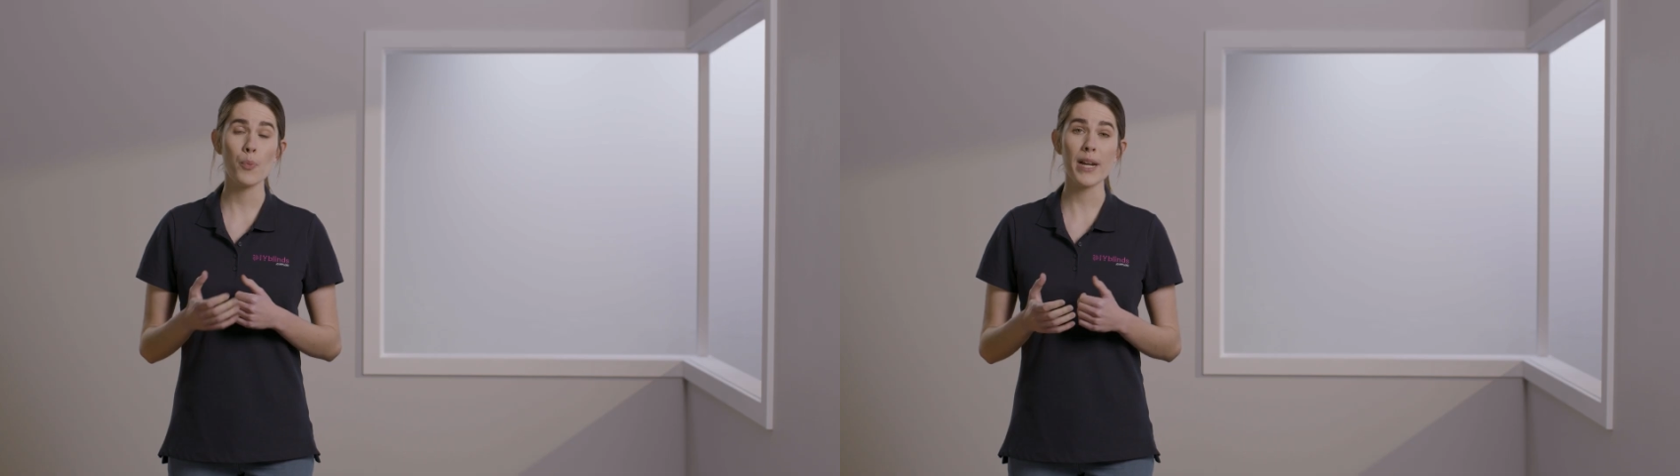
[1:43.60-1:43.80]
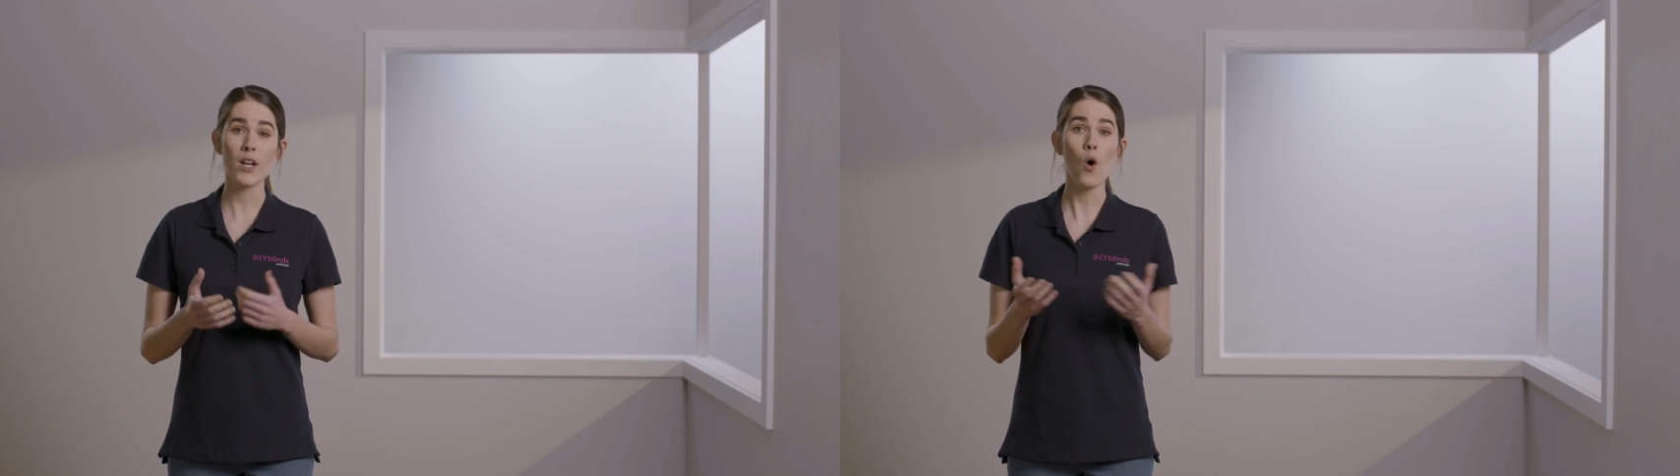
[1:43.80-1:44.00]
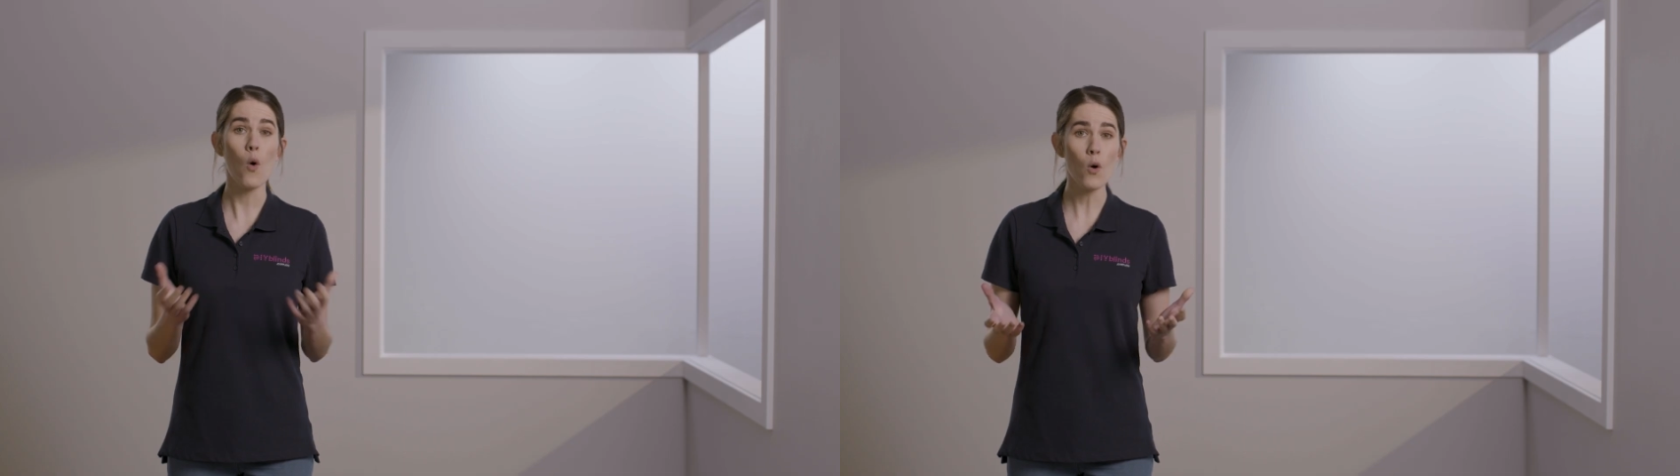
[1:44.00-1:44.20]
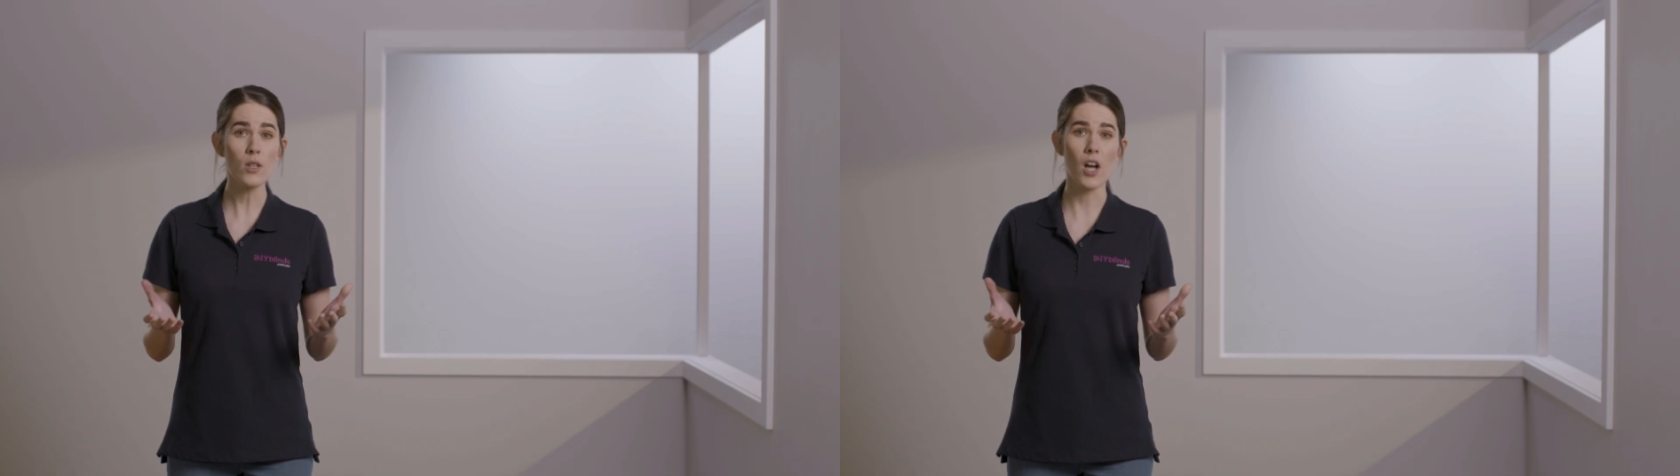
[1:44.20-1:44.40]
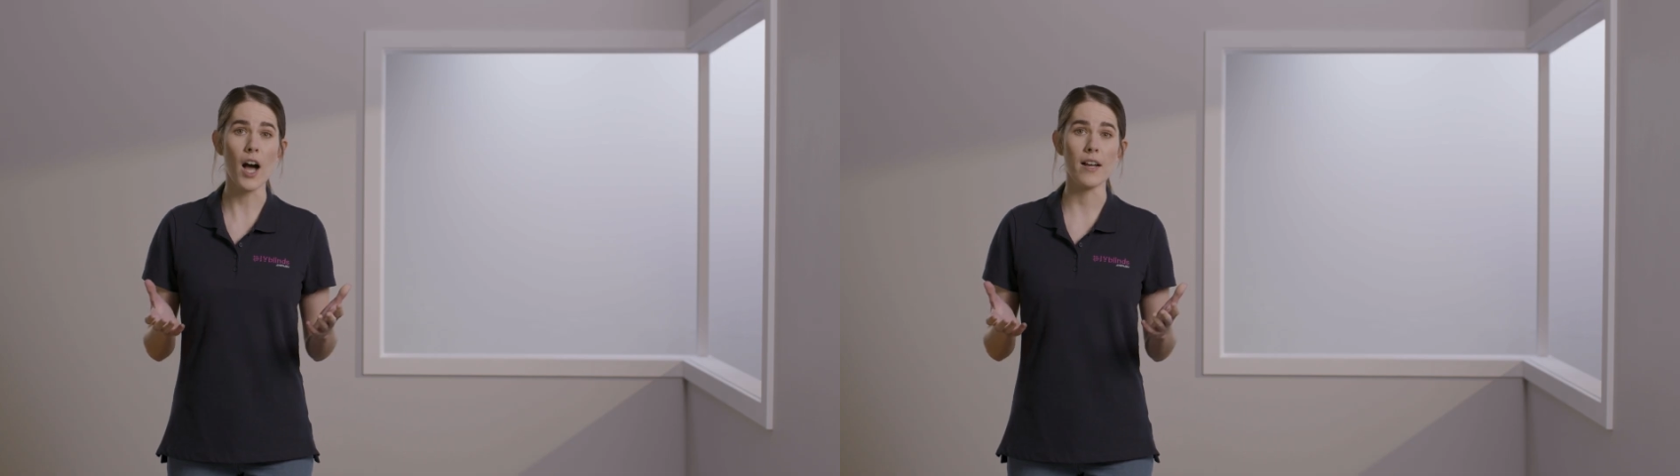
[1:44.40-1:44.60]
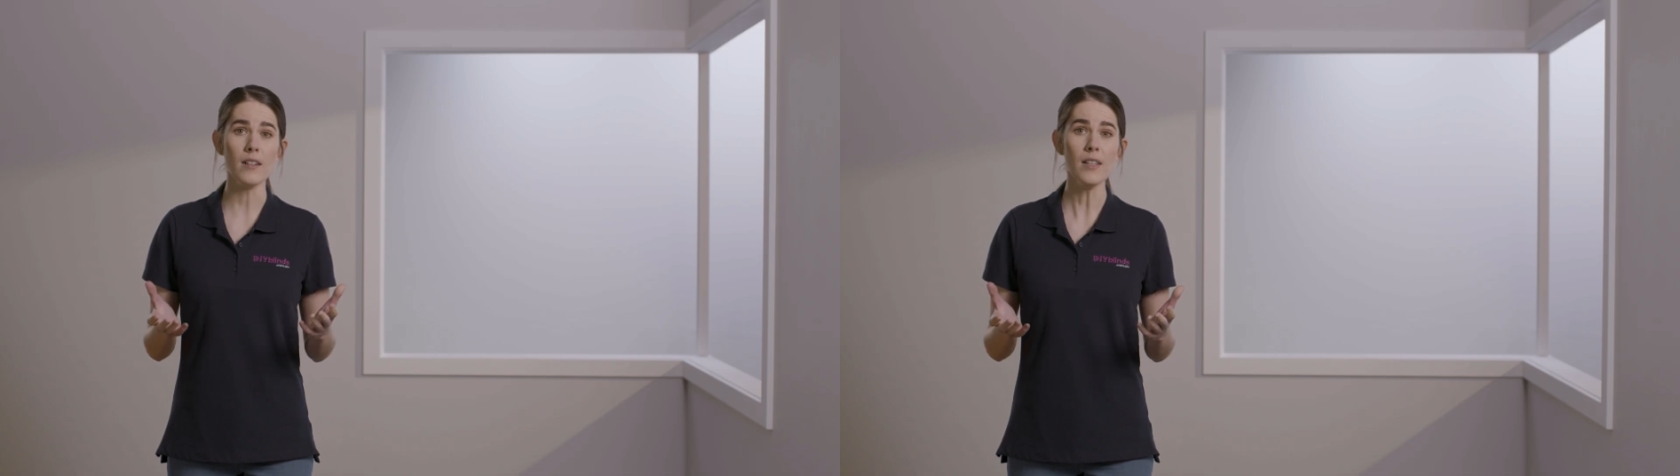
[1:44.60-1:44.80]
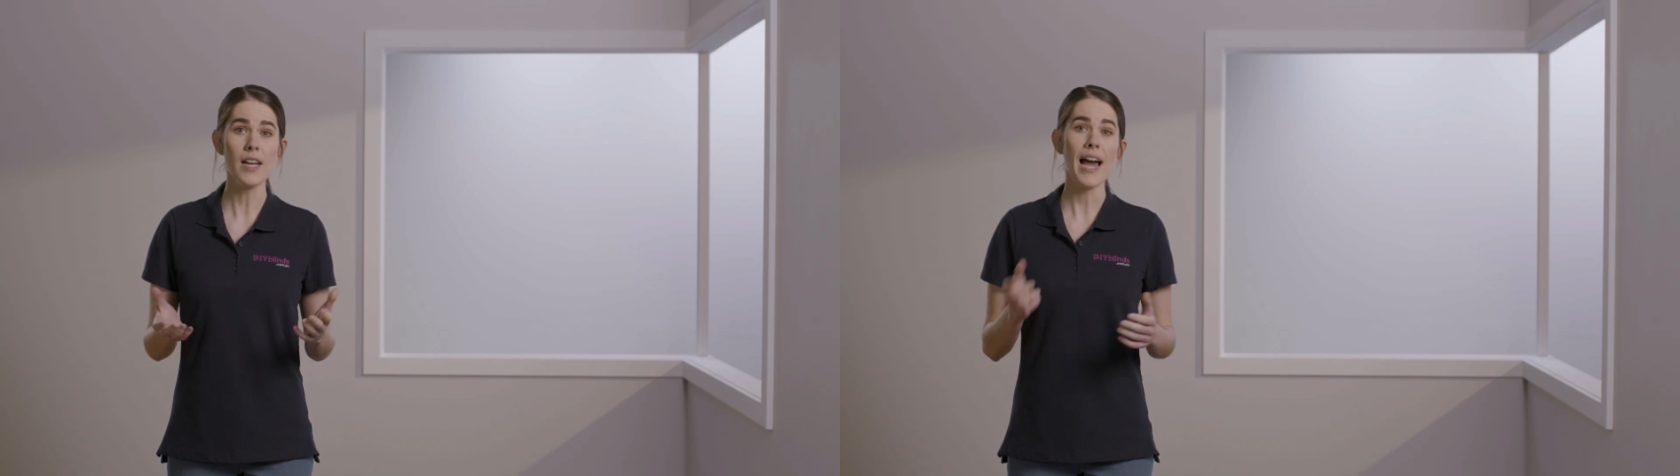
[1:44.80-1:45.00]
brick or tile